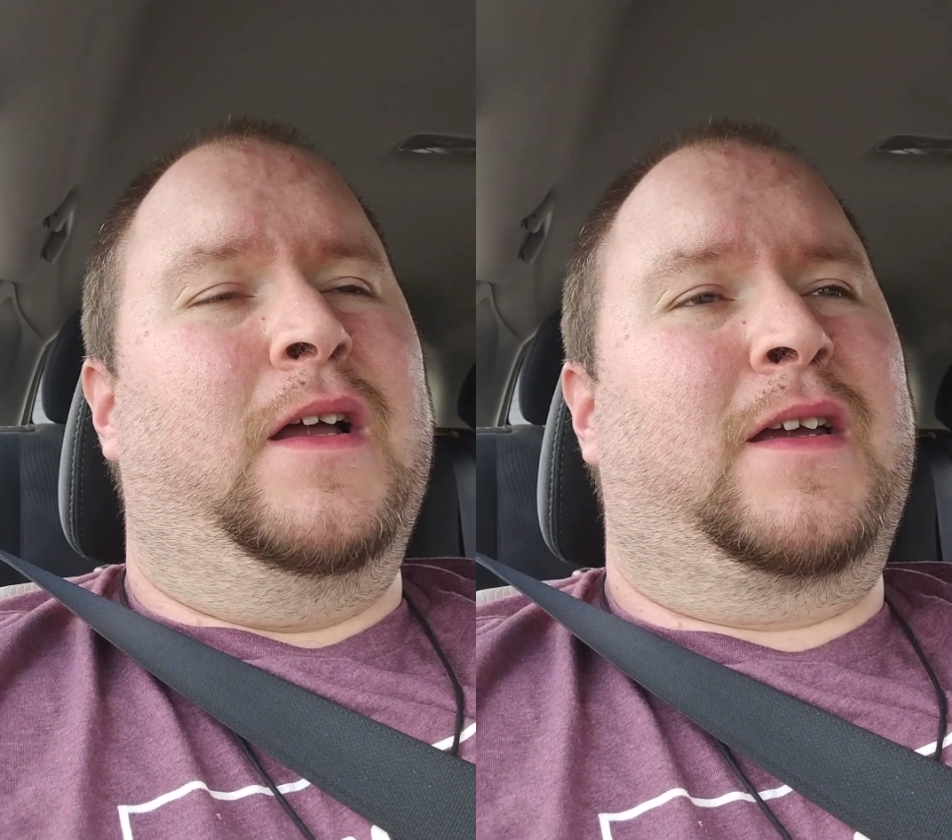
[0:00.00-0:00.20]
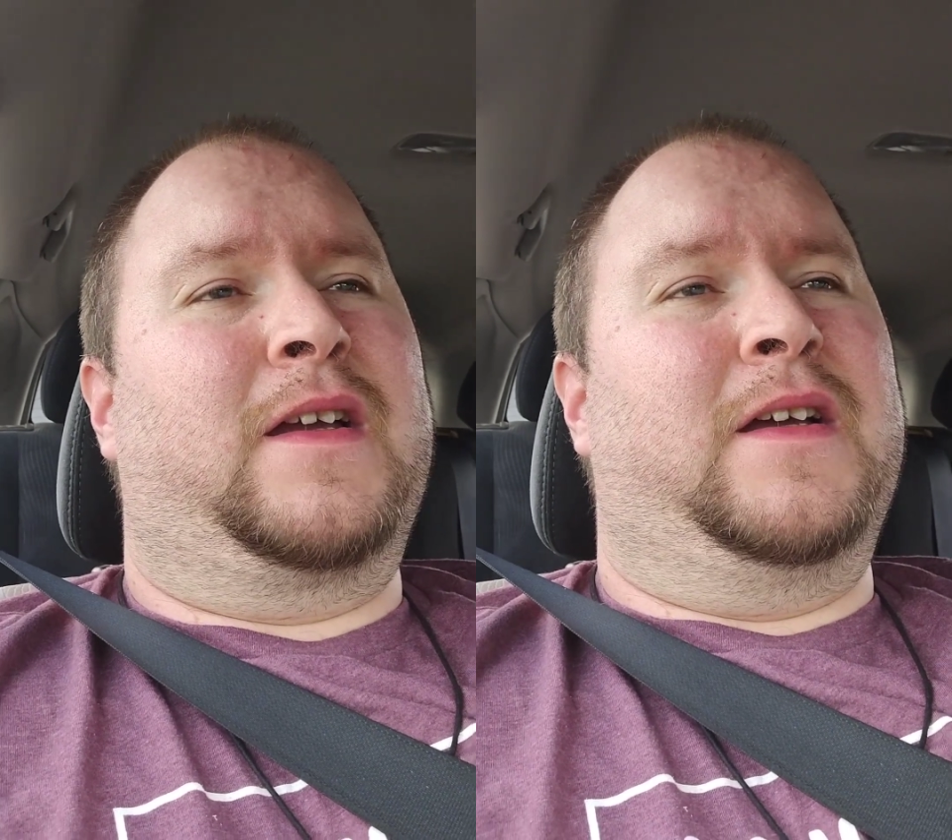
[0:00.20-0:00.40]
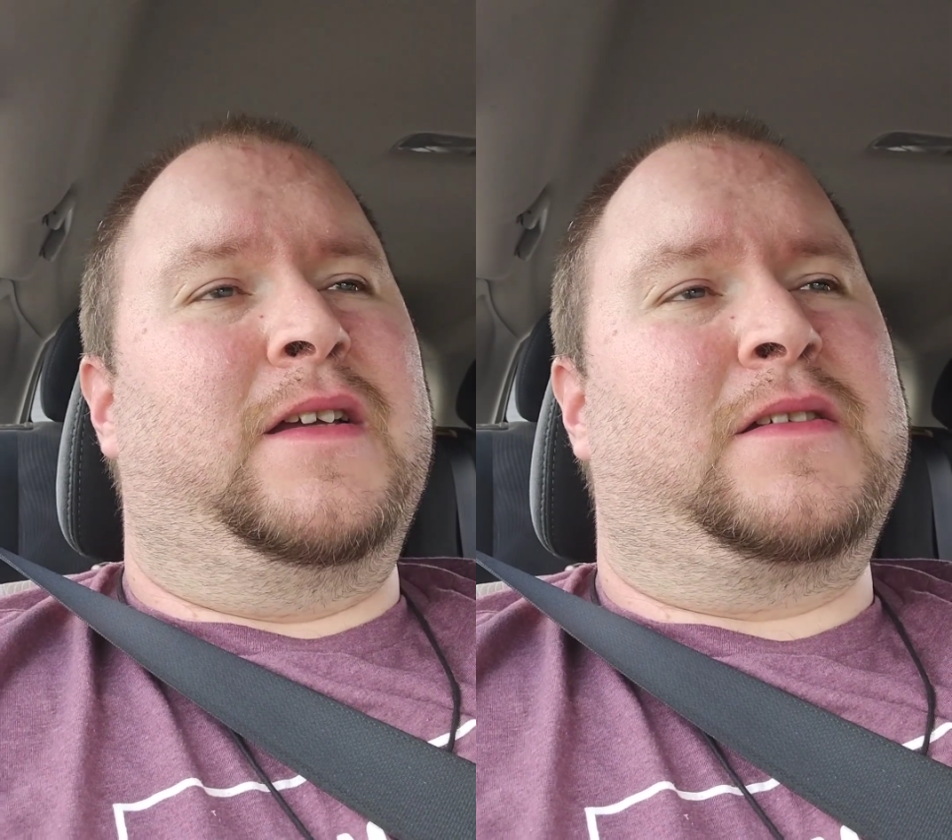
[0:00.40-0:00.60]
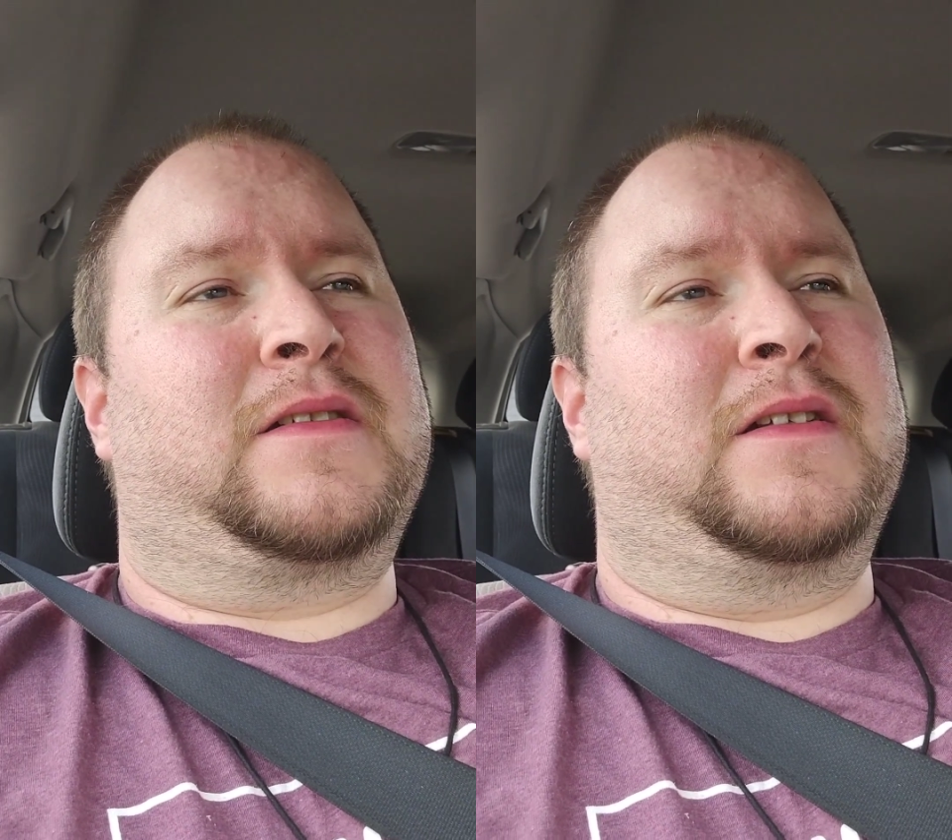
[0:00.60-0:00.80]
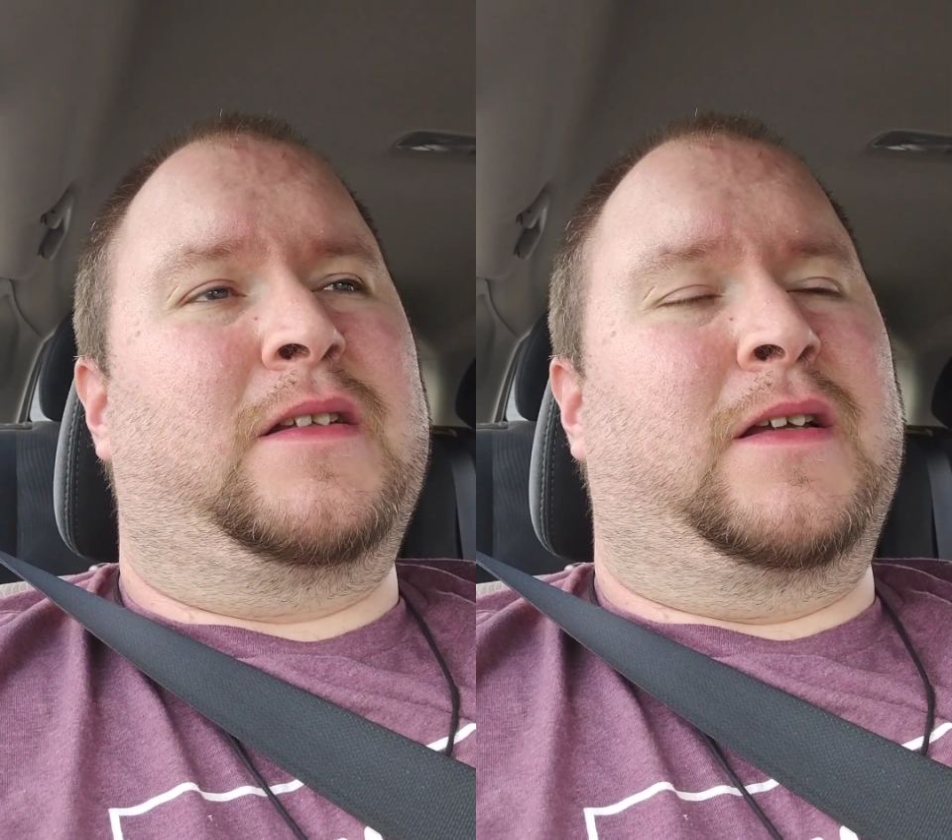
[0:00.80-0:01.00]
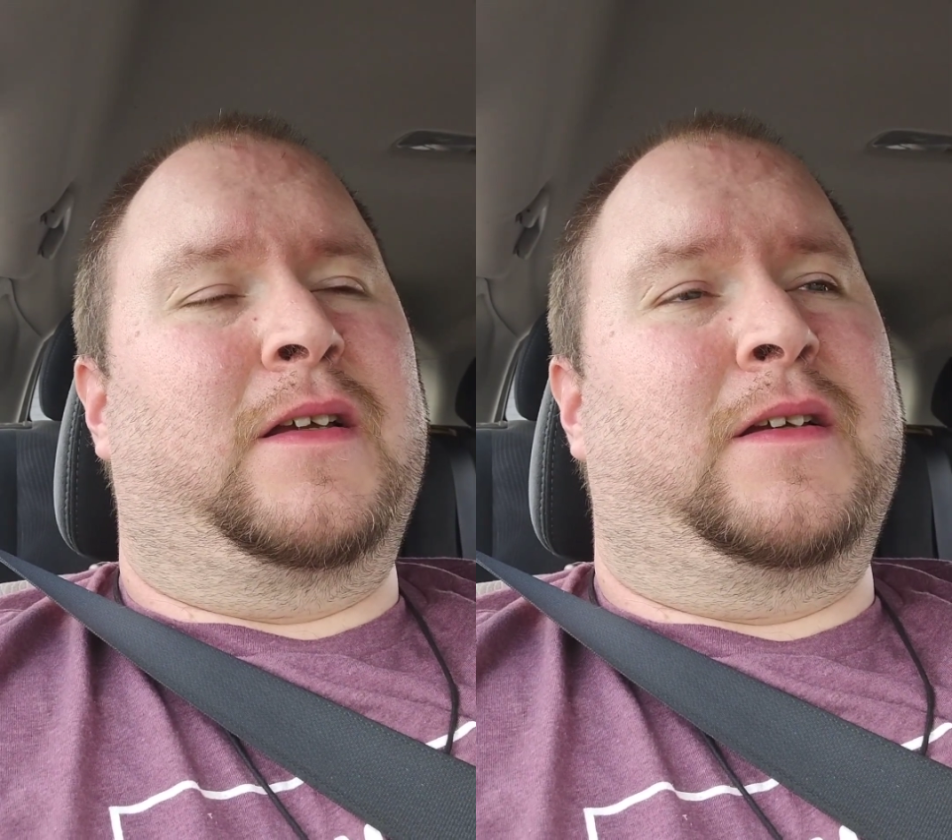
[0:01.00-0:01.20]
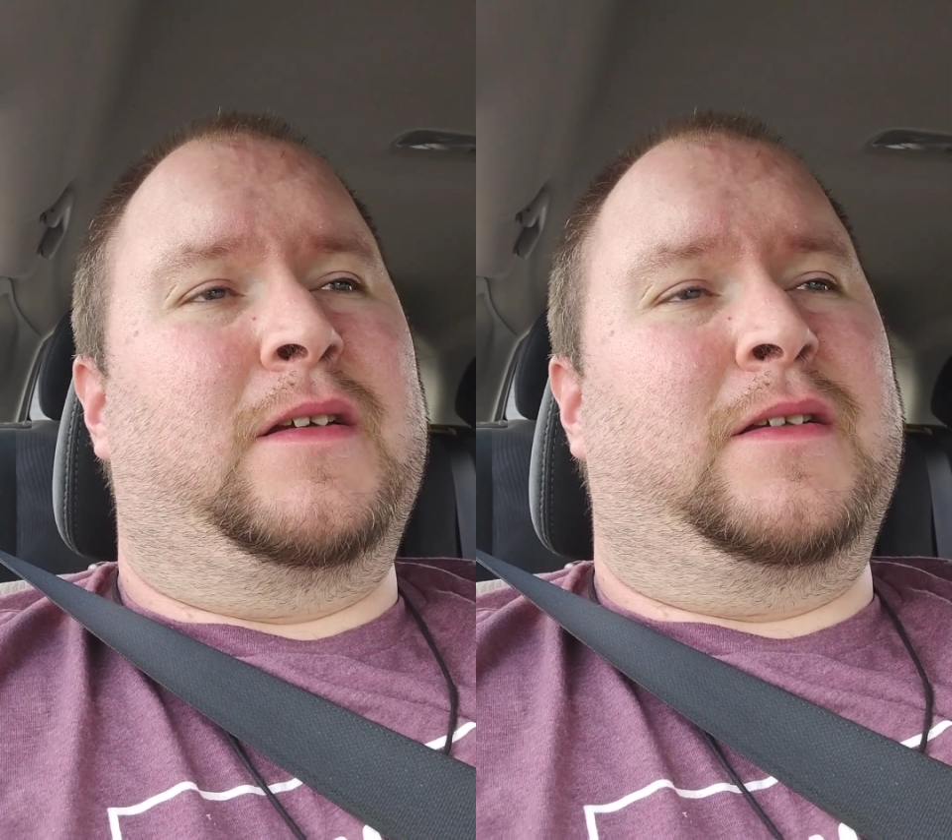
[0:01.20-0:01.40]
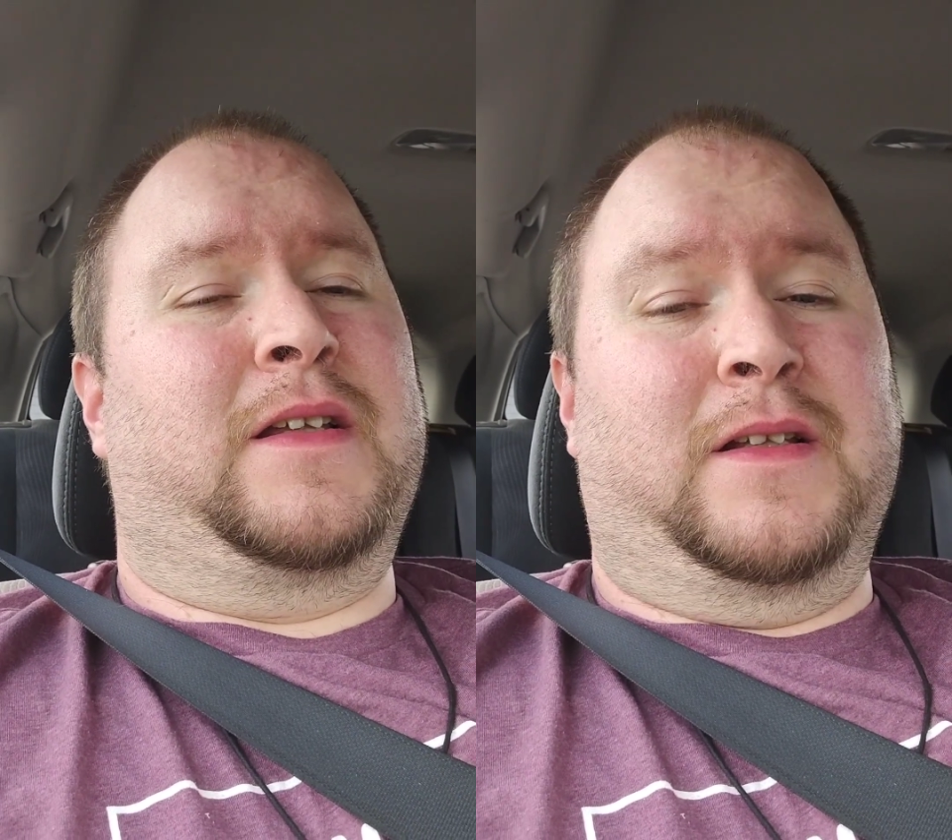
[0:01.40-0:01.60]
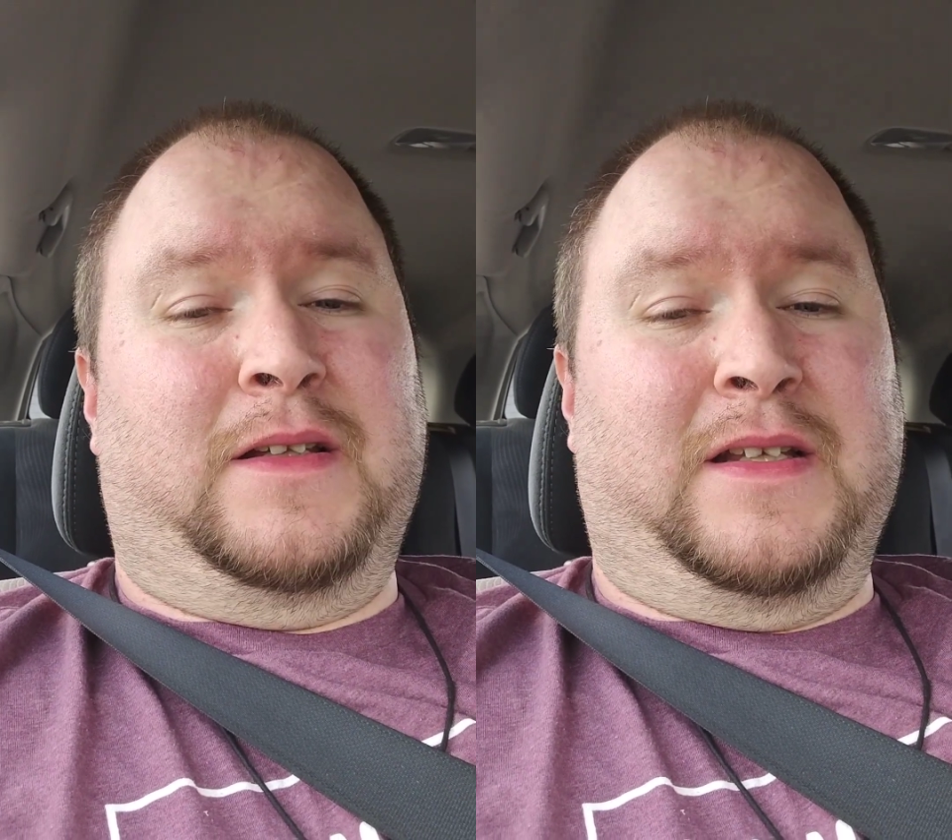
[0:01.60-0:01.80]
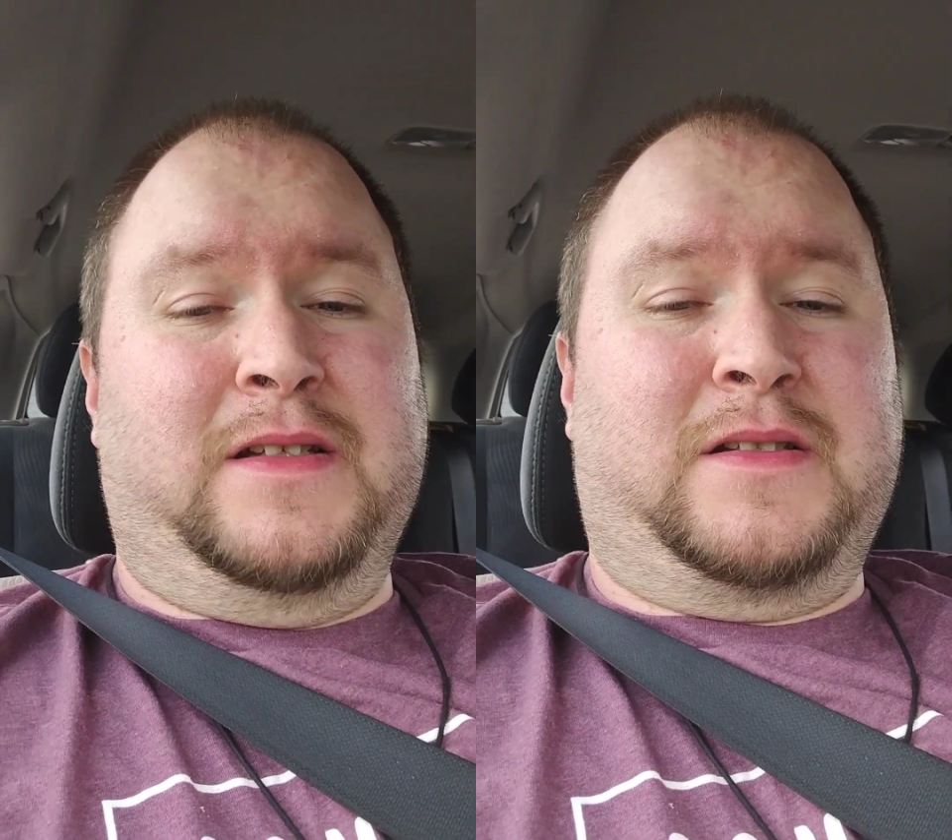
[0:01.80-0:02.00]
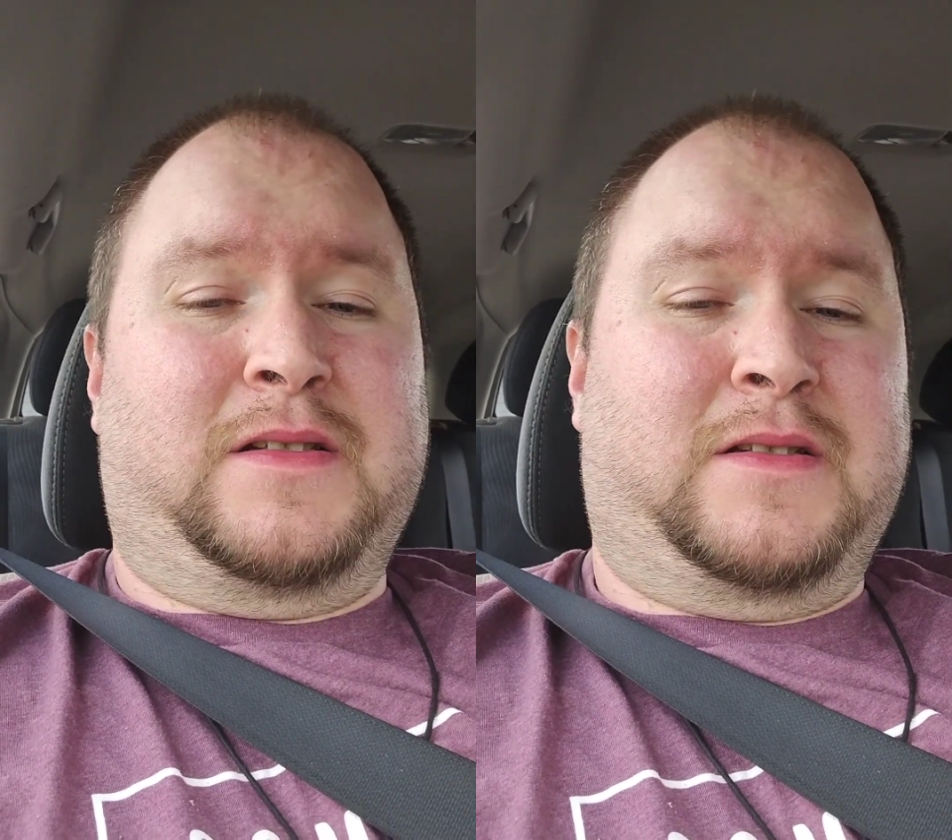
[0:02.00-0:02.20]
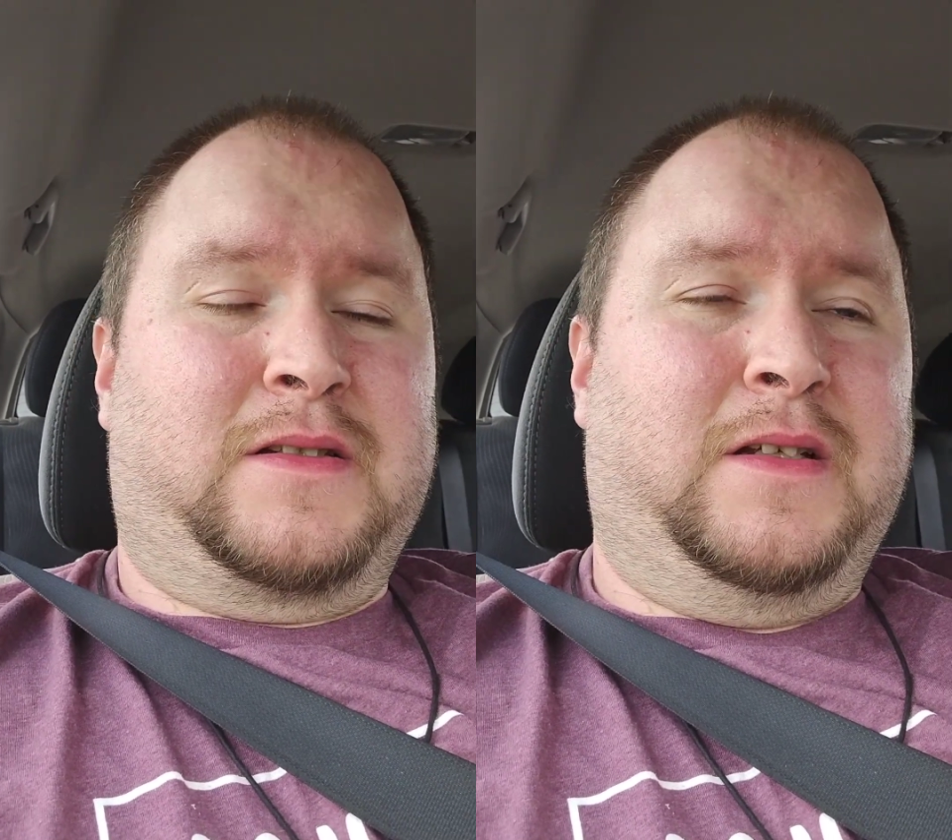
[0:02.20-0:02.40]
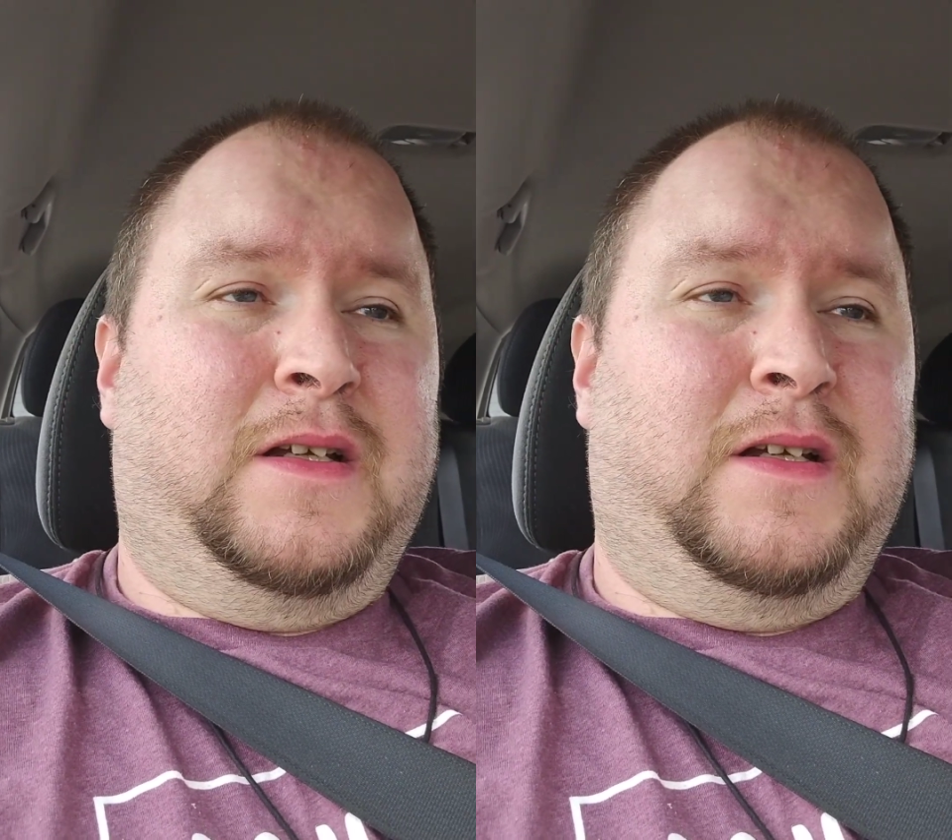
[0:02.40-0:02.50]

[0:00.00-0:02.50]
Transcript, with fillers: because the, the this